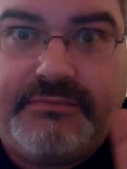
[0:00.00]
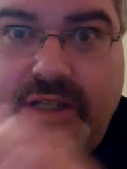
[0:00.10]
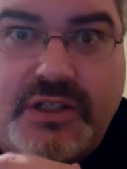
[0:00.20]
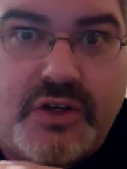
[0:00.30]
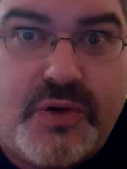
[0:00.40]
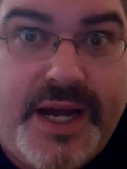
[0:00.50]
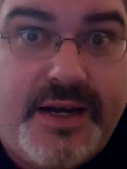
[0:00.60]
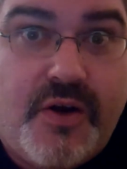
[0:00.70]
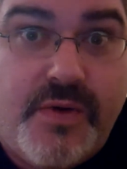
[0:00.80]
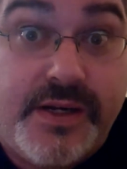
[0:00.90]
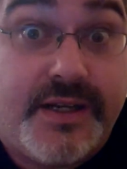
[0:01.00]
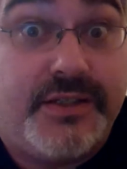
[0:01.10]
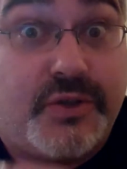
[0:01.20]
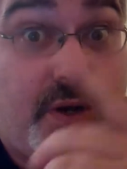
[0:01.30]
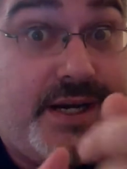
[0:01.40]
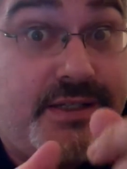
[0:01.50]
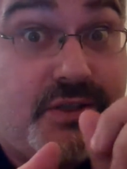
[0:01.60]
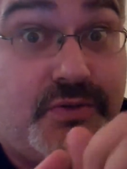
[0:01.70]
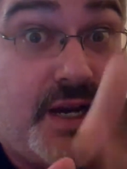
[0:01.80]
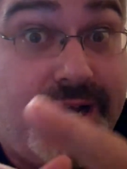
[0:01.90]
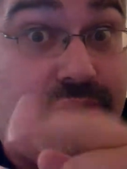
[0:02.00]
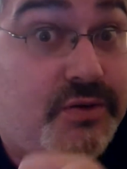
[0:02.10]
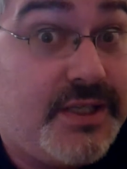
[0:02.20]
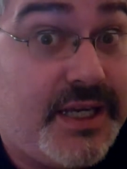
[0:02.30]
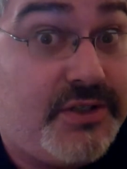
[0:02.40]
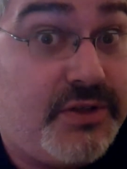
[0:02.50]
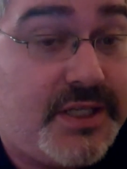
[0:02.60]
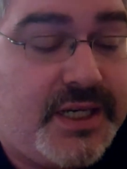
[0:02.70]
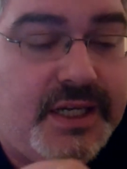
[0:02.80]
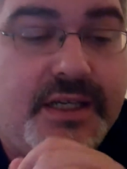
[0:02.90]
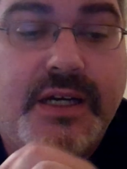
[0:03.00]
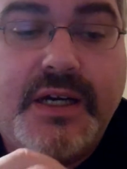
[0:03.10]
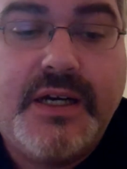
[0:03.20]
there's a train going because trains do not use electricity